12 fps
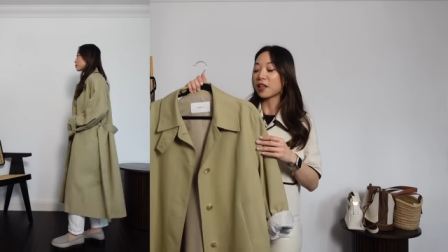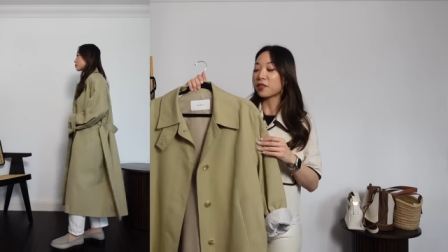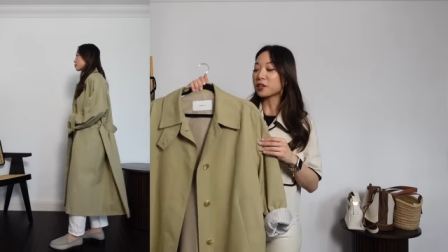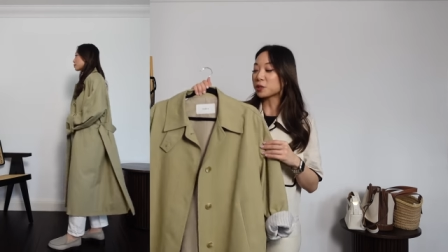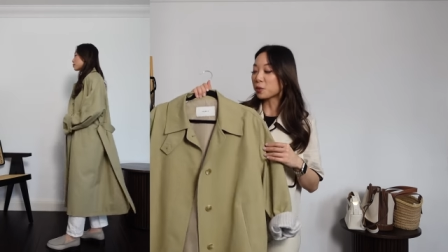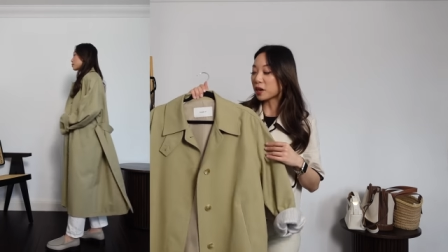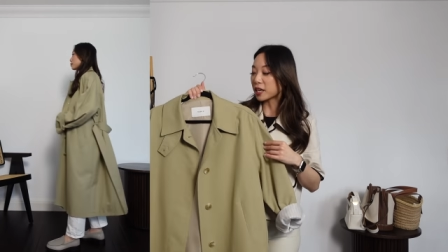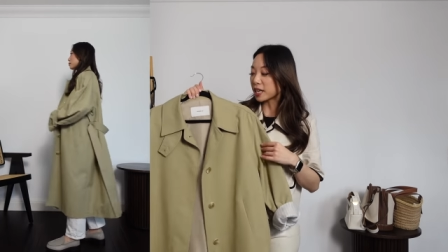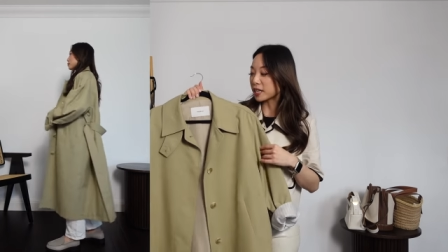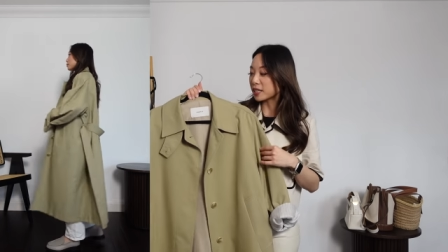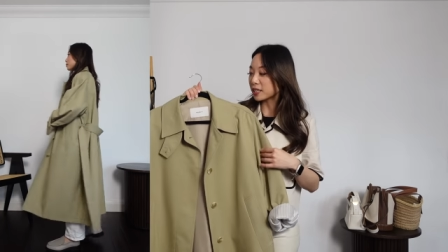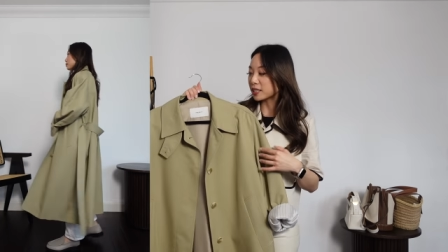This one
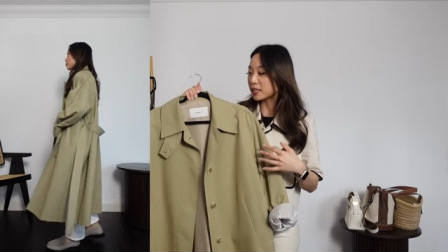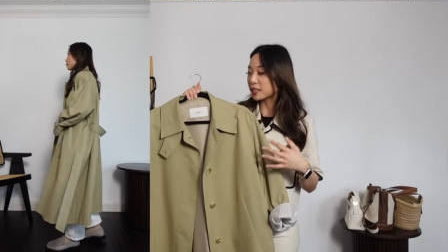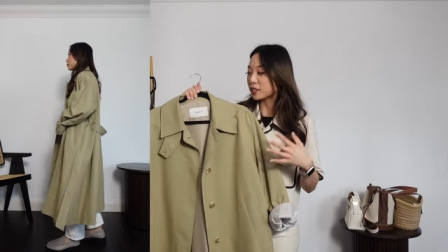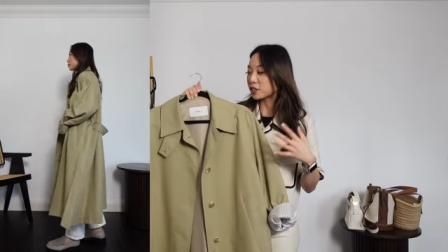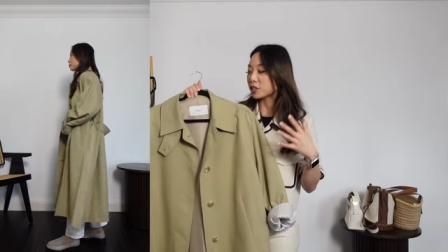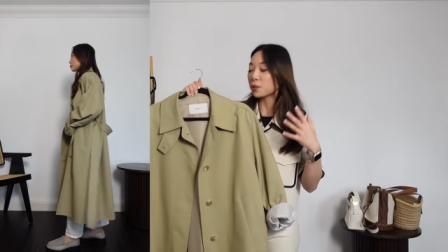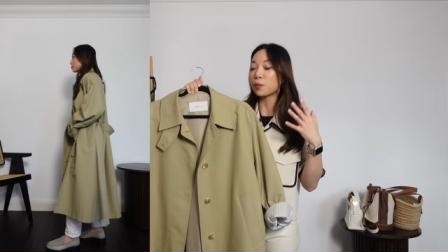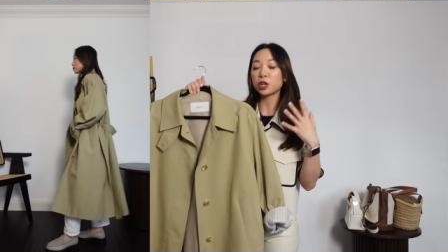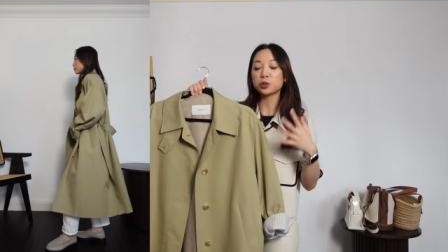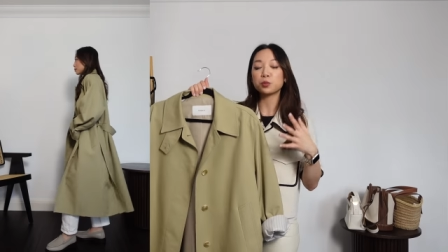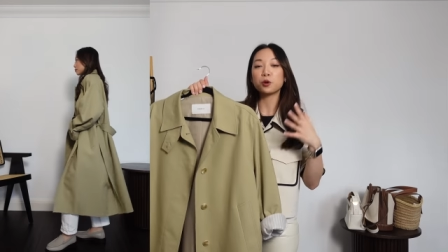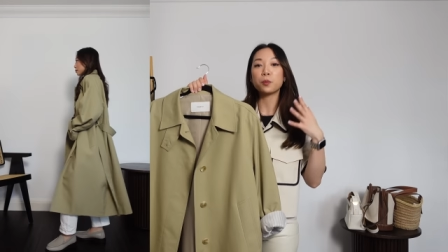is just a
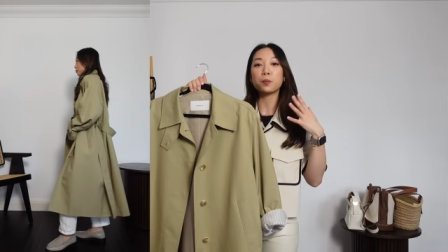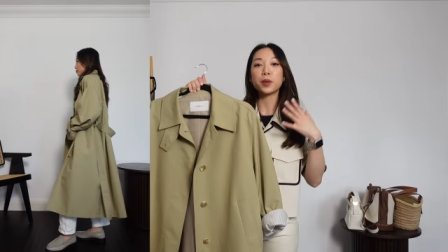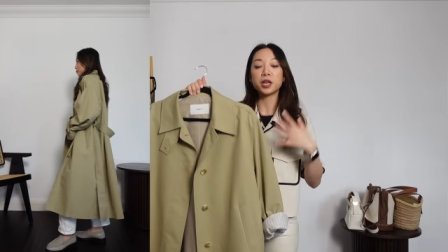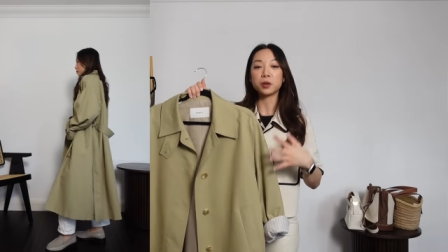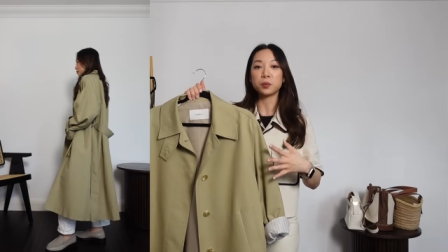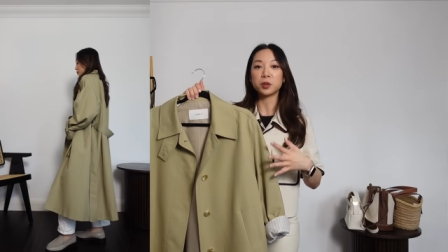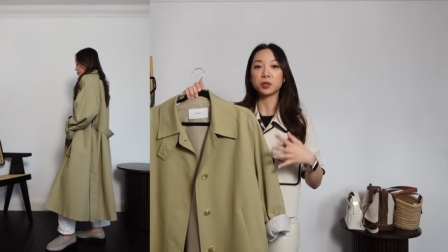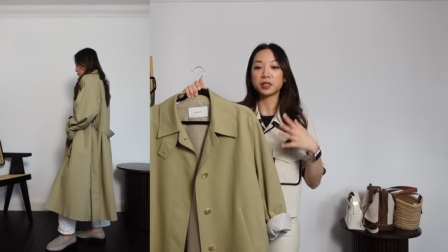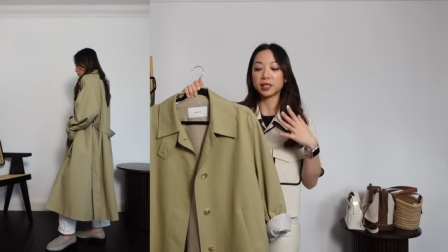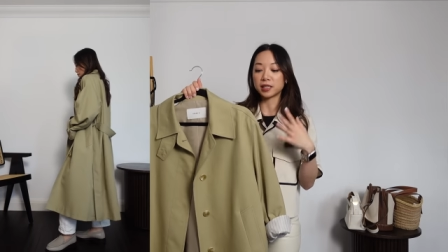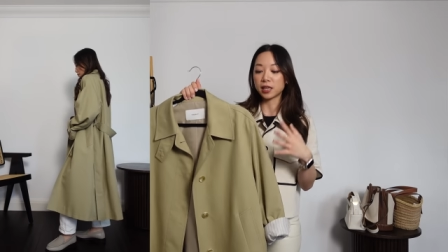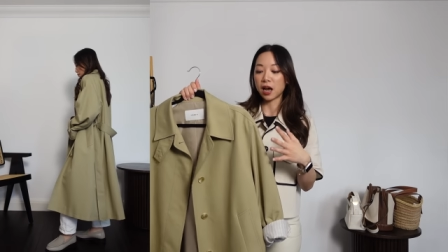much more minimal
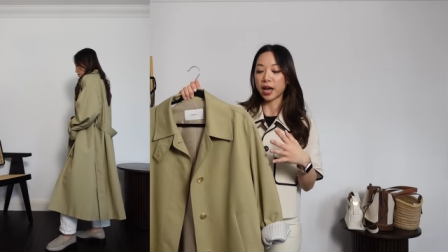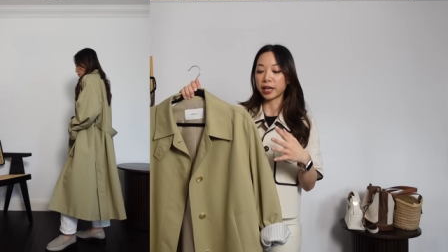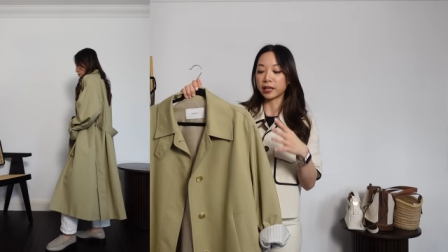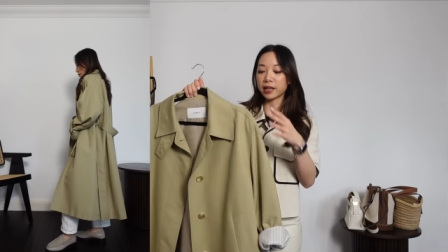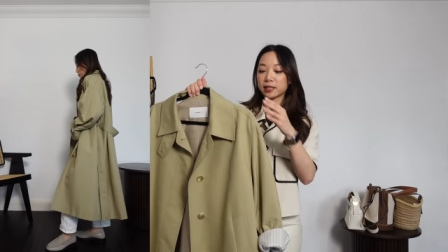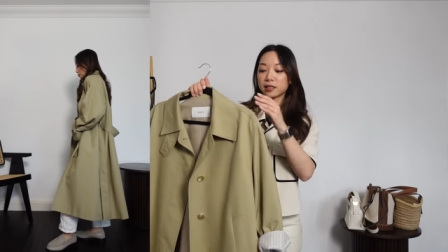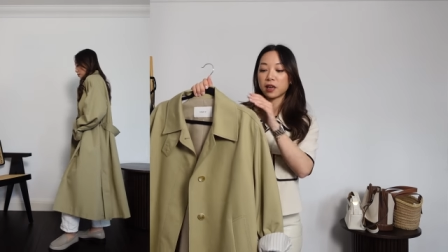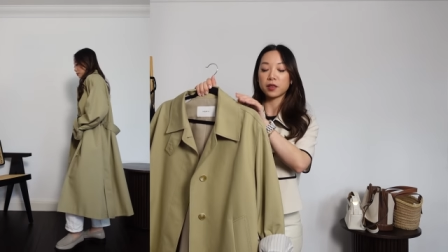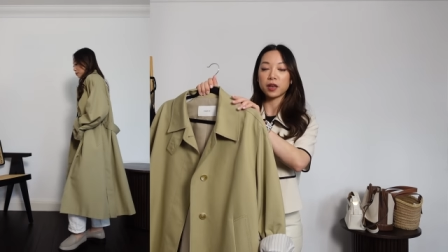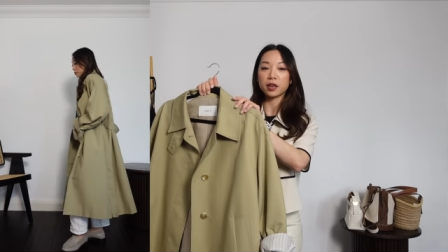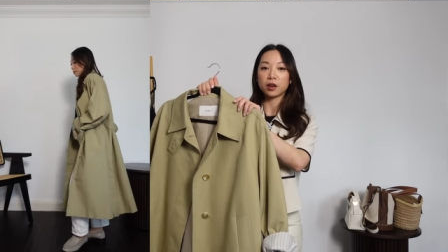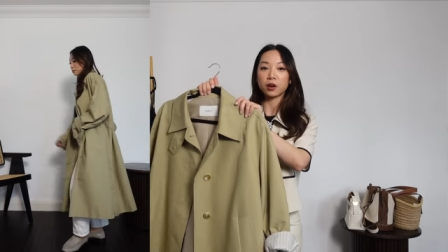design. There's
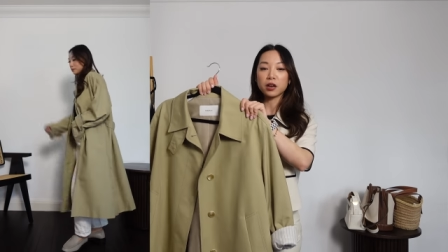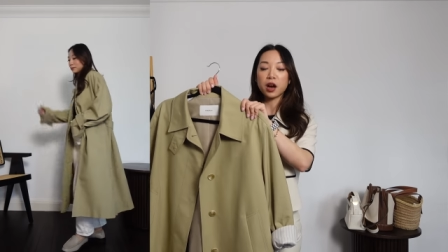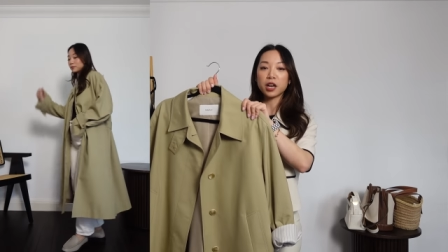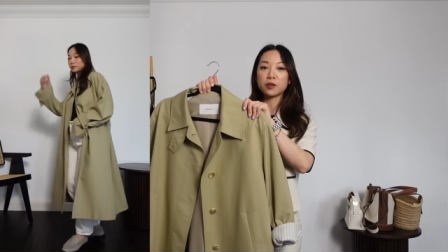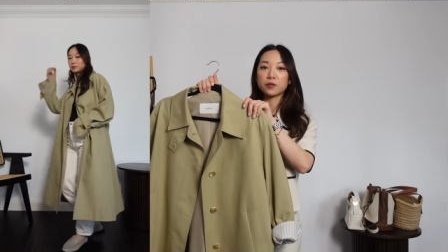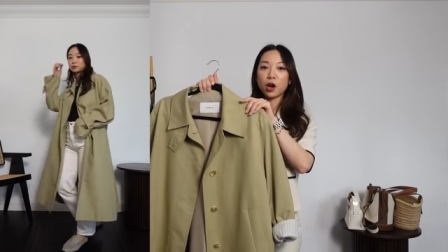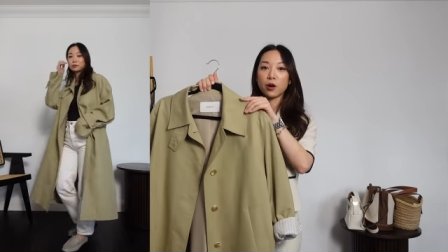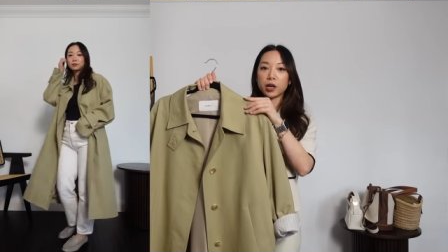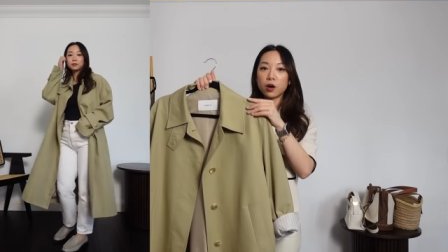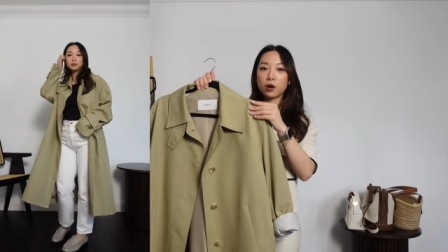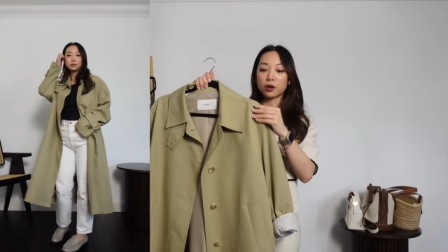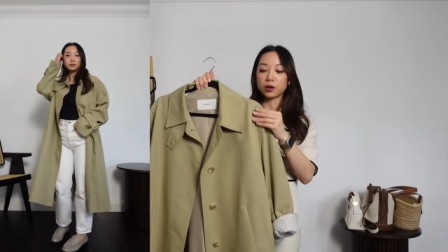nothing kind of going
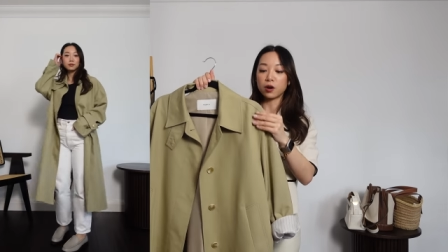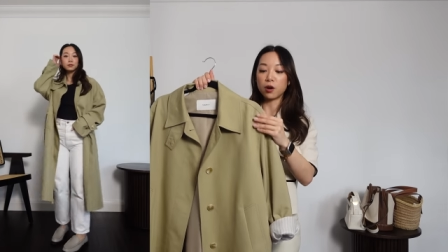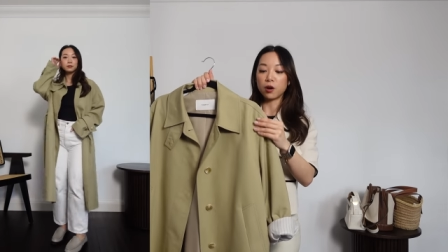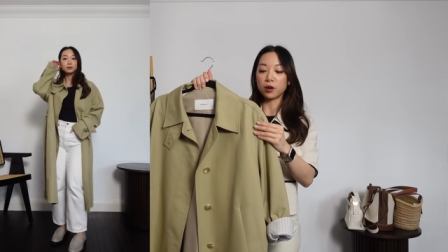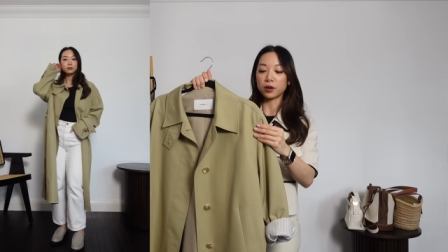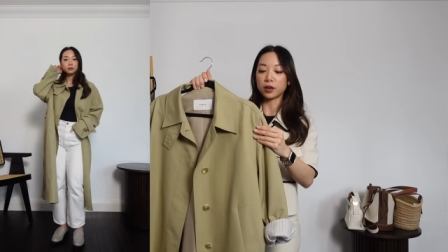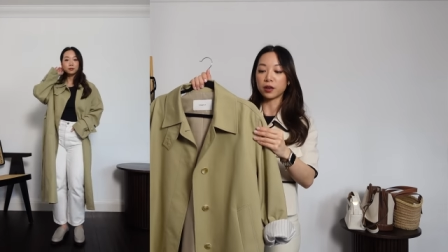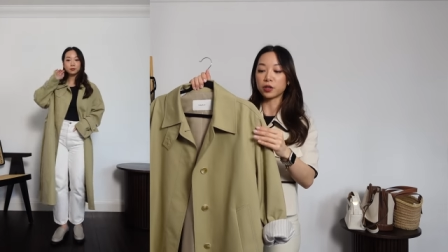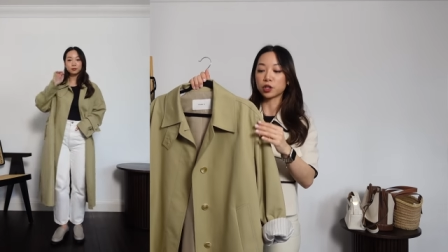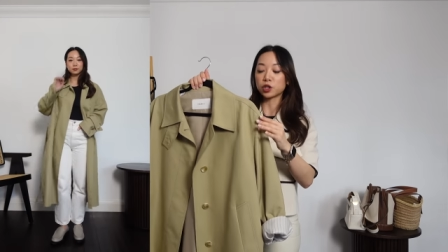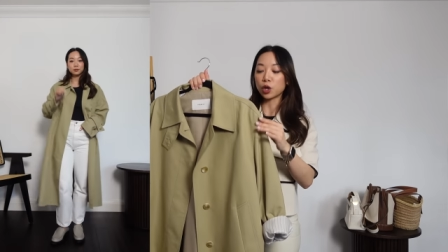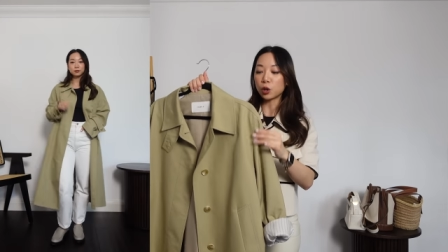on on the
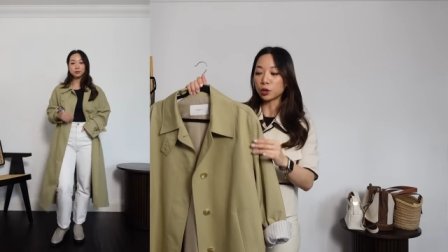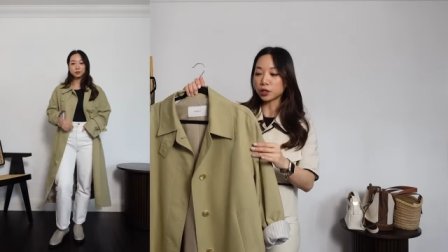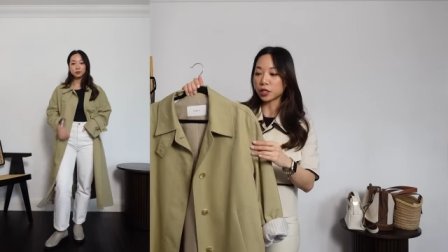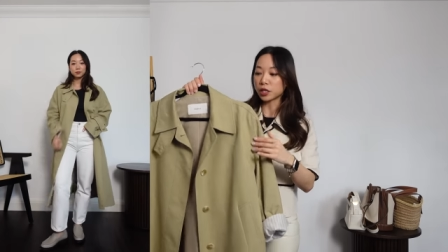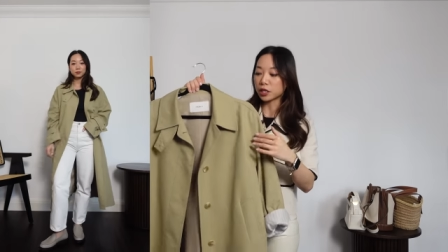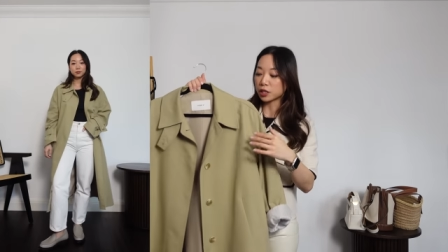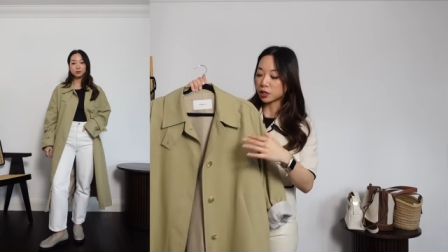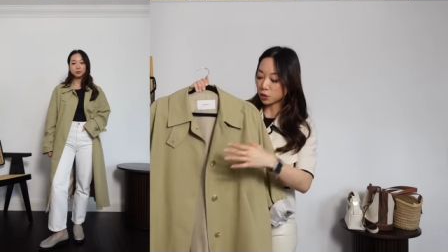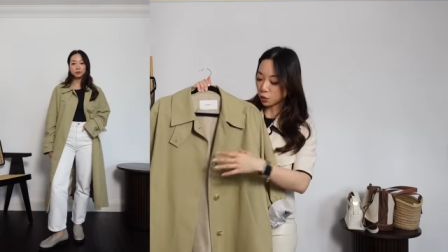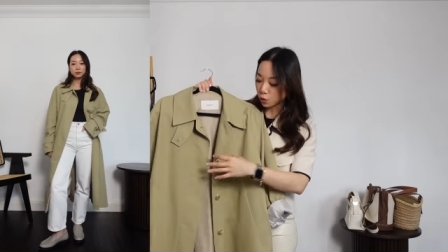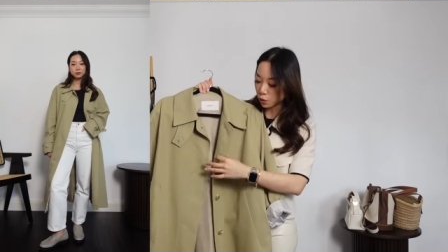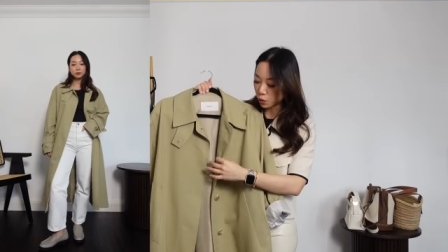
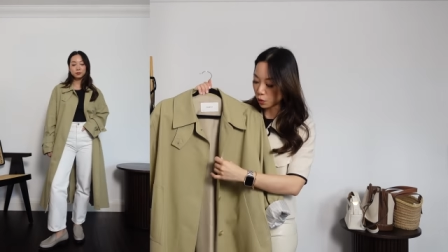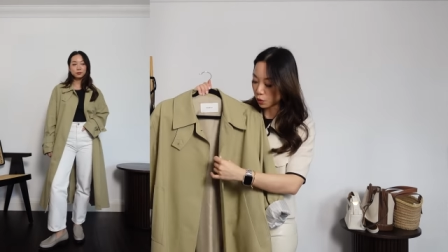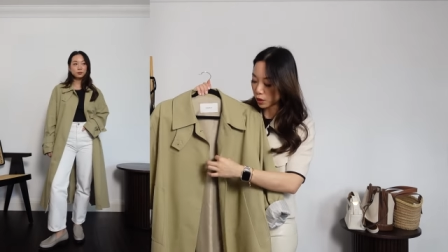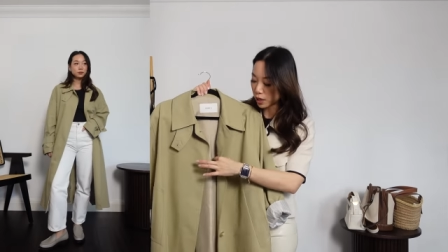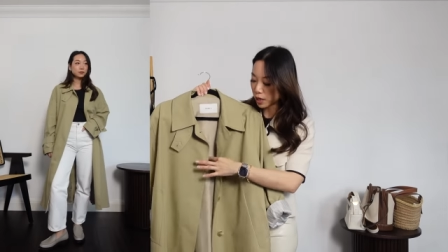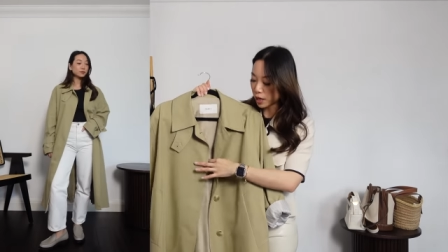shoulders or